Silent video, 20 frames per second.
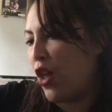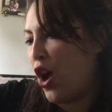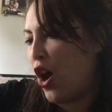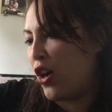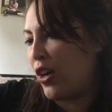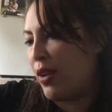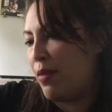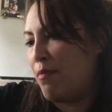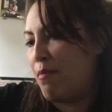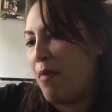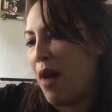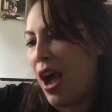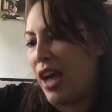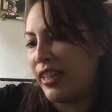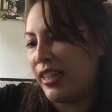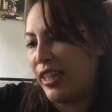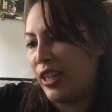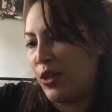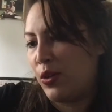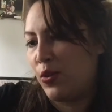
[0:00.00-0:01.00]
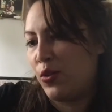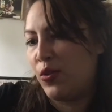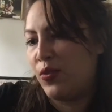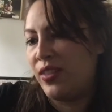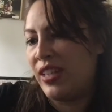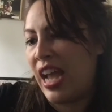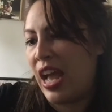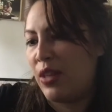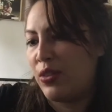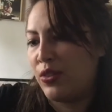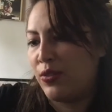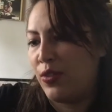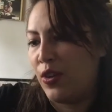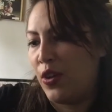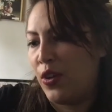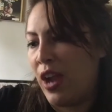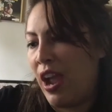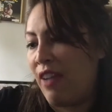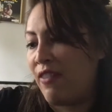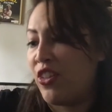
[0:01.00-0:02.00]
Long and motley crew of
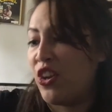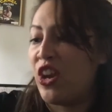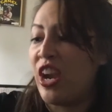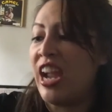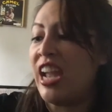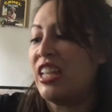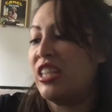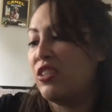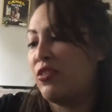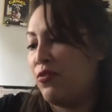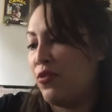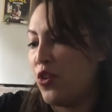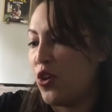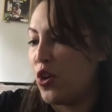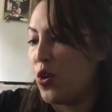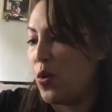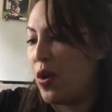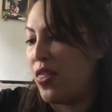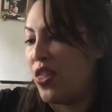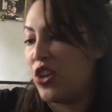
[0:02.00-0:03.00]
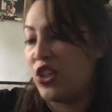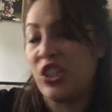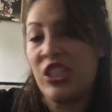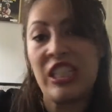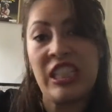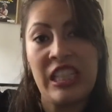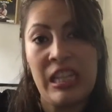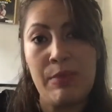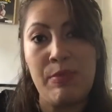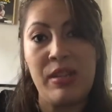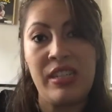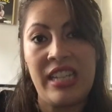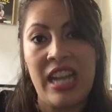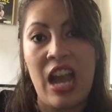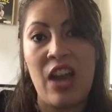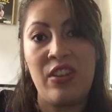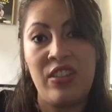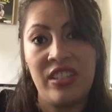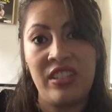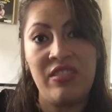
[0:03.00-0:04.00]
townsfolk have their hands full when their sleepy
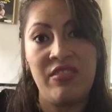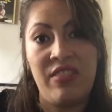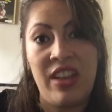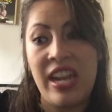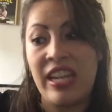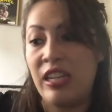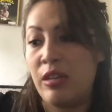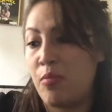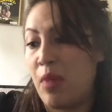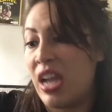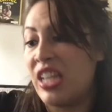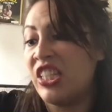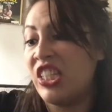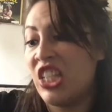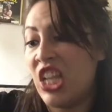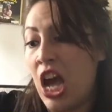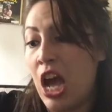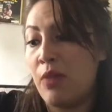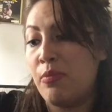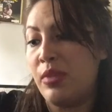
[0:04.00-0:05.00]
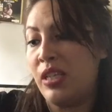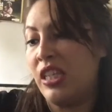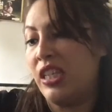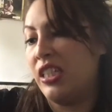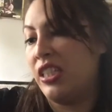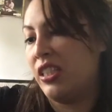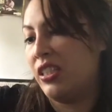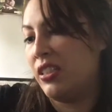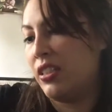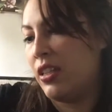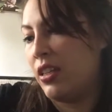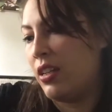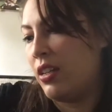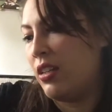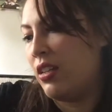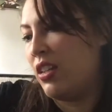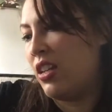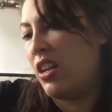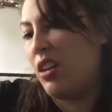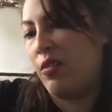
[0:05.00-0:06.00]
town is invaded by zombies.
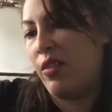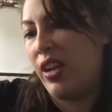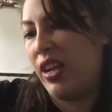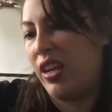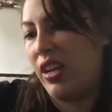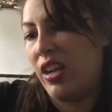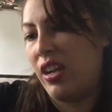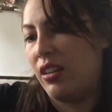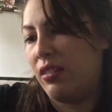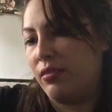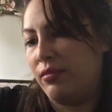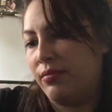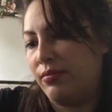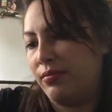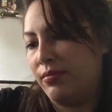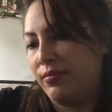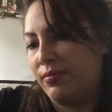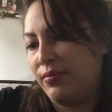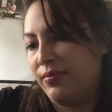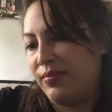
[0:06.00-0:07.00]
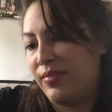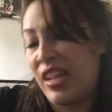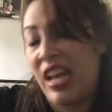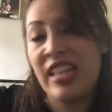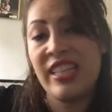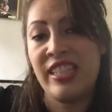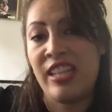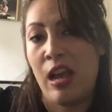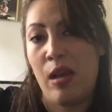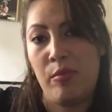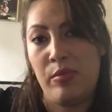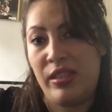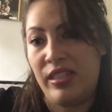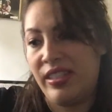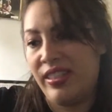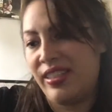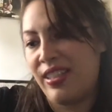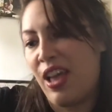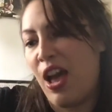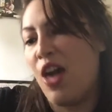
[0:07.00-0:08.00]
Oh, wait, no. Not
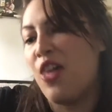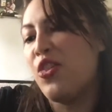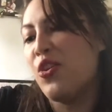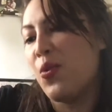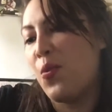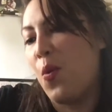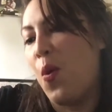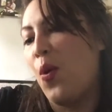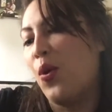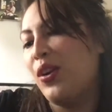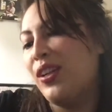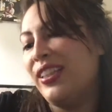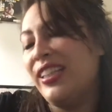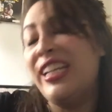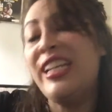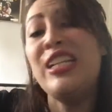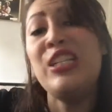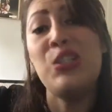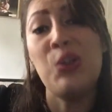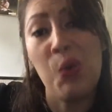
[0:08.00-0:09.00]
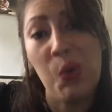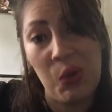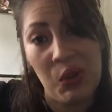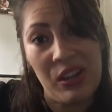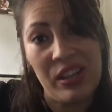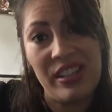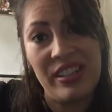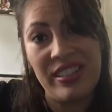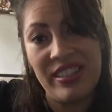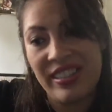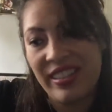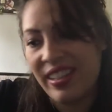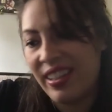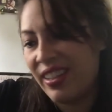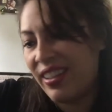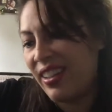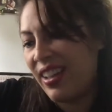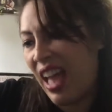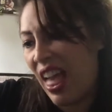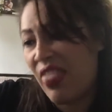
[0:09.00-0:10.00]
zombies. Otherworldly tourists
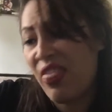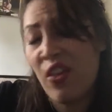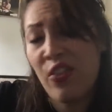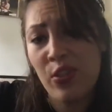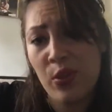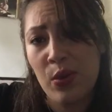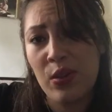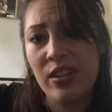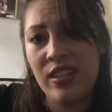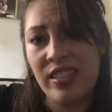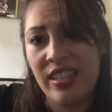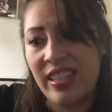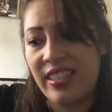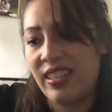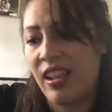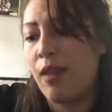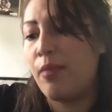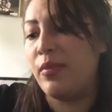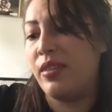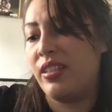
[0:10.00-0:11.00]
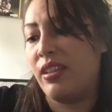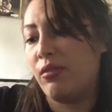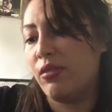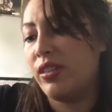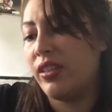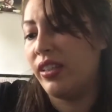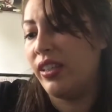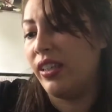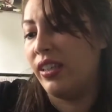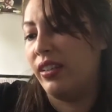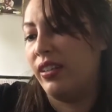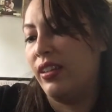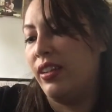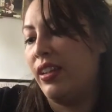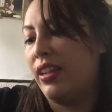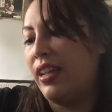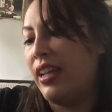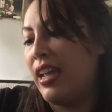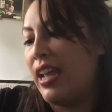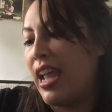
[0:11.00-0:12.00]
I thought they were going to say zombies. I really did.
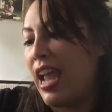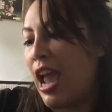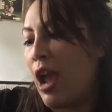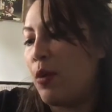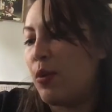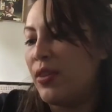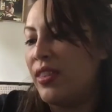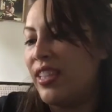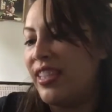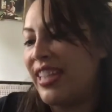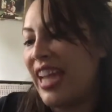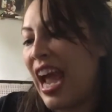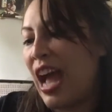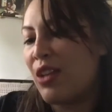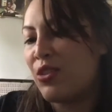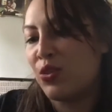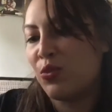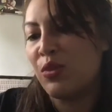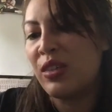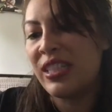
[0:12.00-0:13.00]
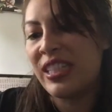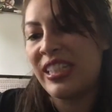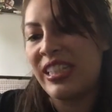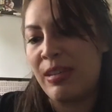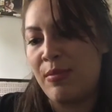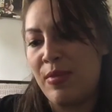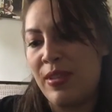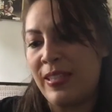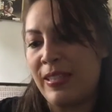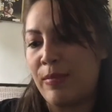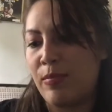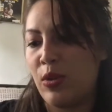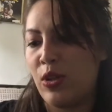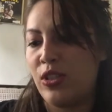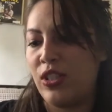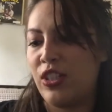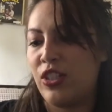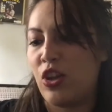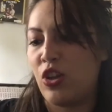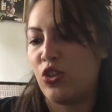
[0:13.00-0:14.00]
And when the town's recently missing
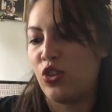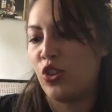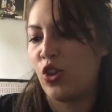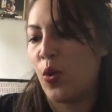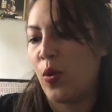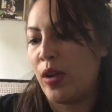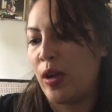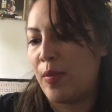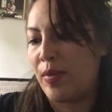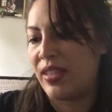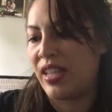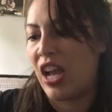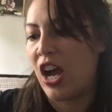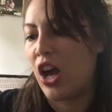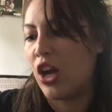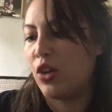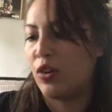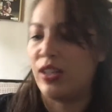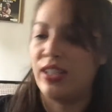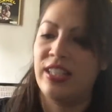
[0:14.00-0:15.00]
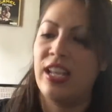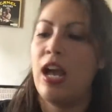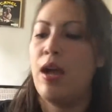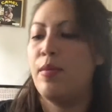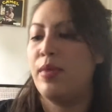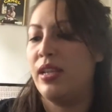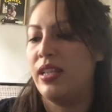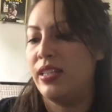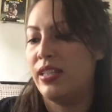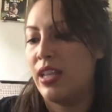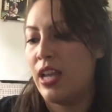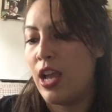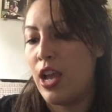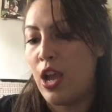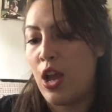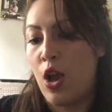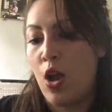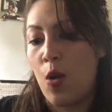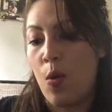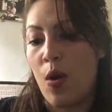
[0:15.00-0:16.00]
person starts showing up as a hungry zombies,
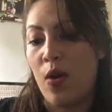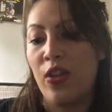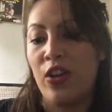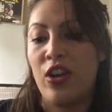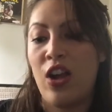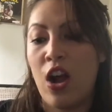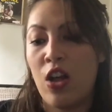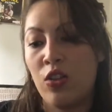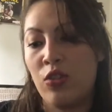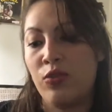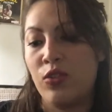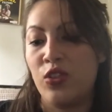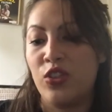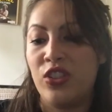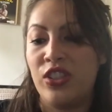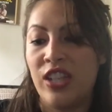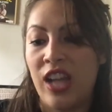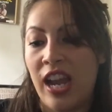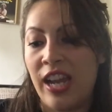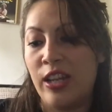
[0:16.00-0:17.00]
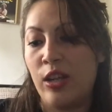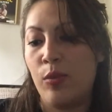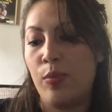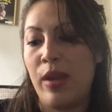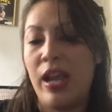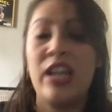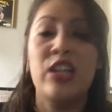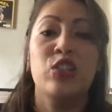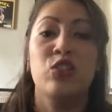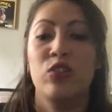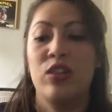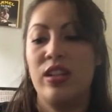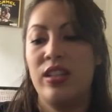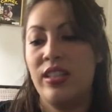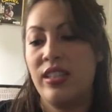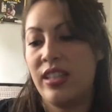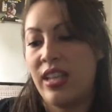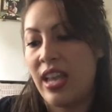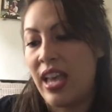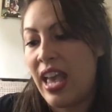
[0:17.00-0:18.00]
while well, the colorful diner
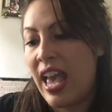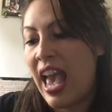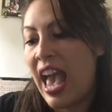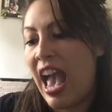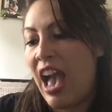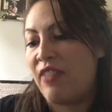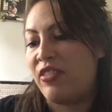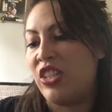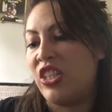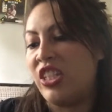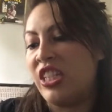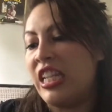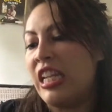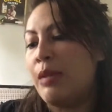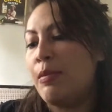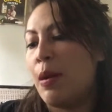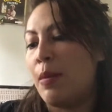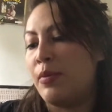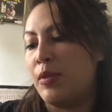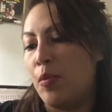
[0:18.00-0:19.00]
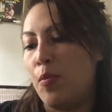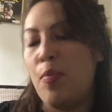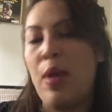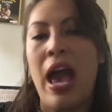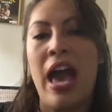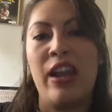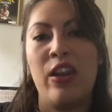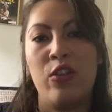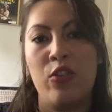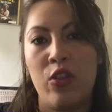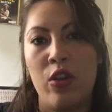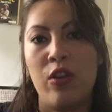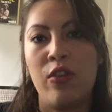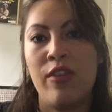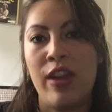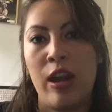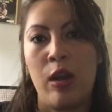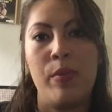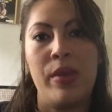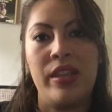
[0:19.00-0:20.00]
patrons have to team up to battle their
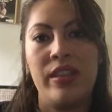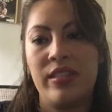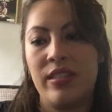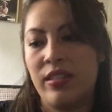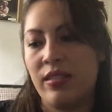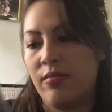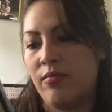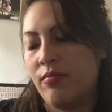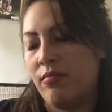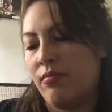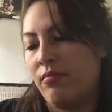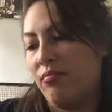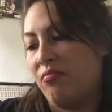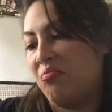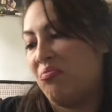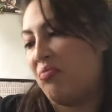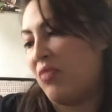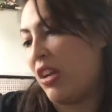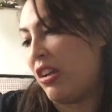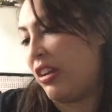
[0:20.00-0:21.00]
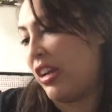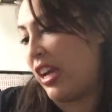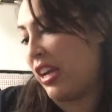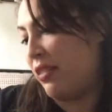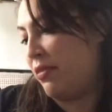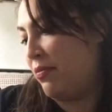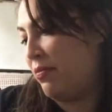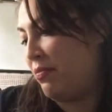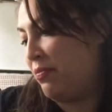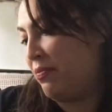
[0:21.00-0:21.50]
airments. Okay.